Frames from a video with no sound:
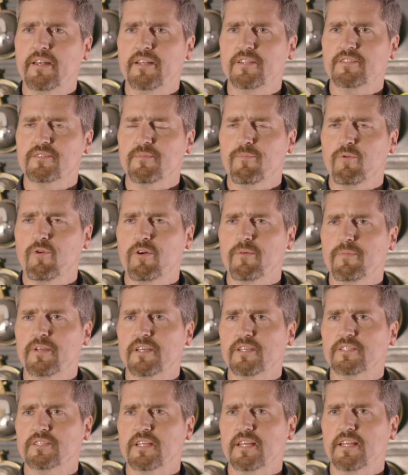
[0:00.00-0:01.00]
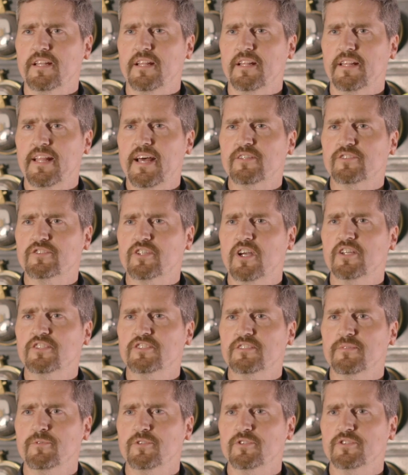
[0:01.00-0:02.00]
And it's important because it allows
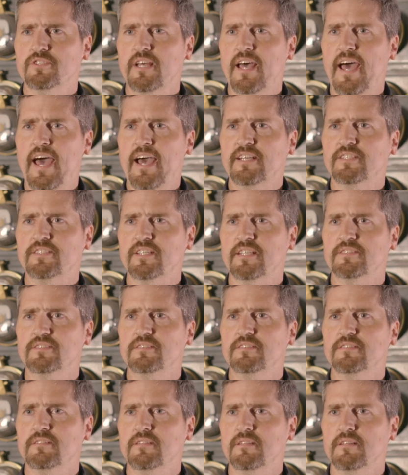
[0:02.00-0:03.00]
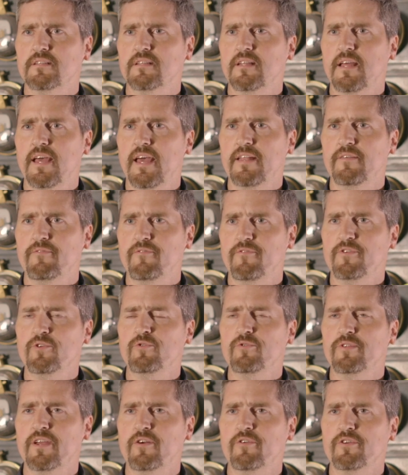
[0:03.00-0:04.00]
customers to access and
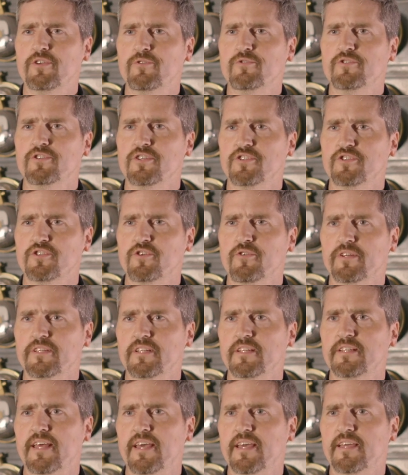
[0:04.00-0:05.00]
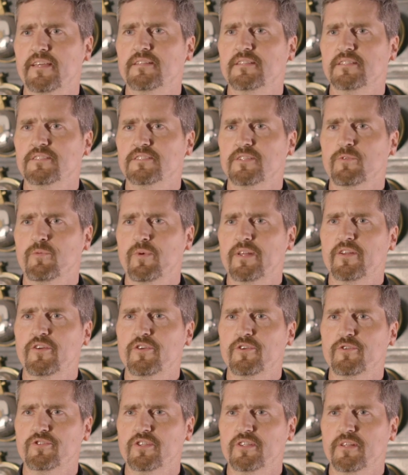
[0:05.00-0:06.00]
view their usage during the day to see when they're
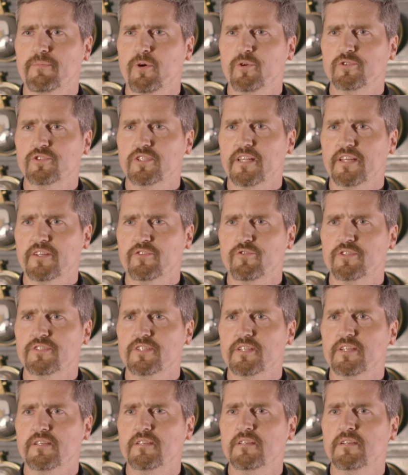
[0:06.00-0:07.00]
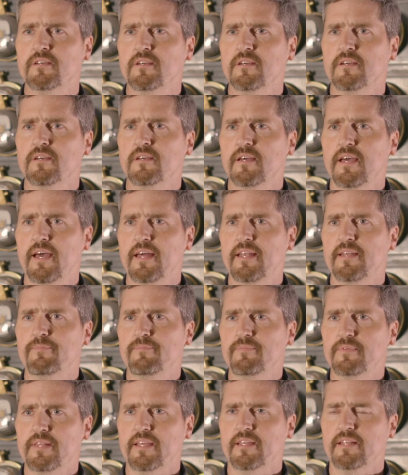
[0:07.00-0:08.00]
using the most electricity, and
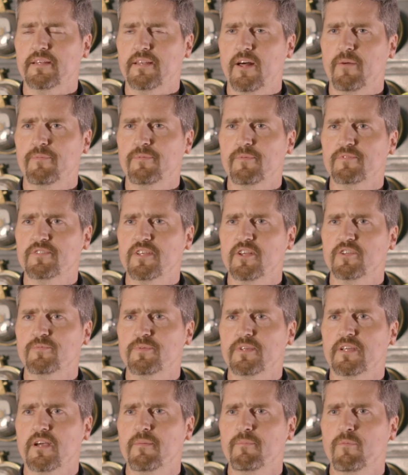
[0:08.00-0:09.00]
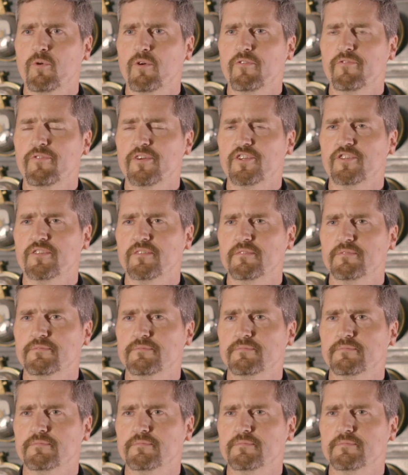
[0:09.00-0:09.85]
they can help themselves become more efficient.